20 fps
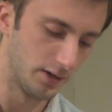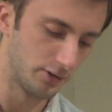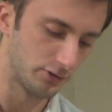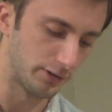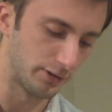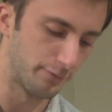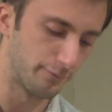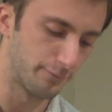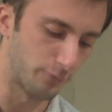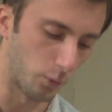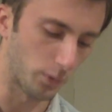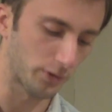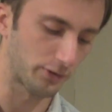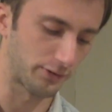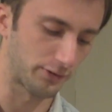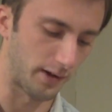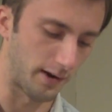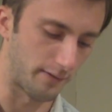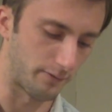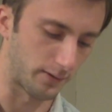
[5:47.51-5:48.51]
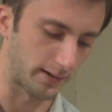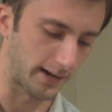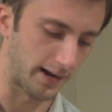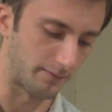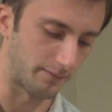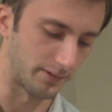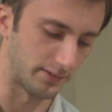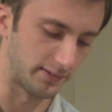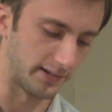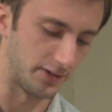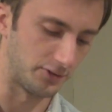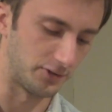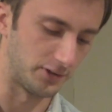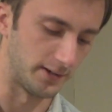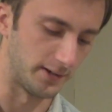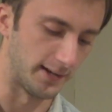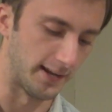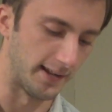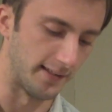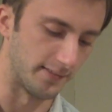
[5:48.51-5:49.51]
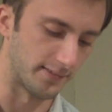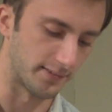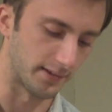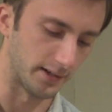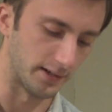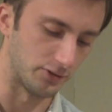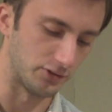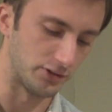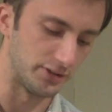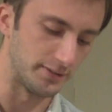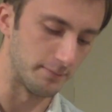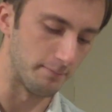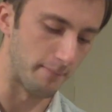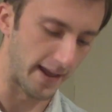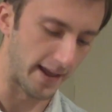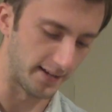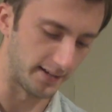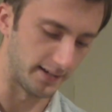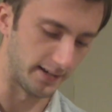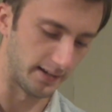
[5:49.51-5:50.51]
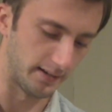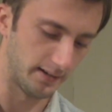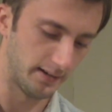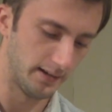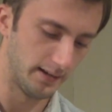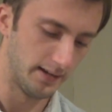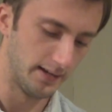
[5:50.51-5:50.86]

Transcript: She forced thoughtful conversation and insight. She demanded it.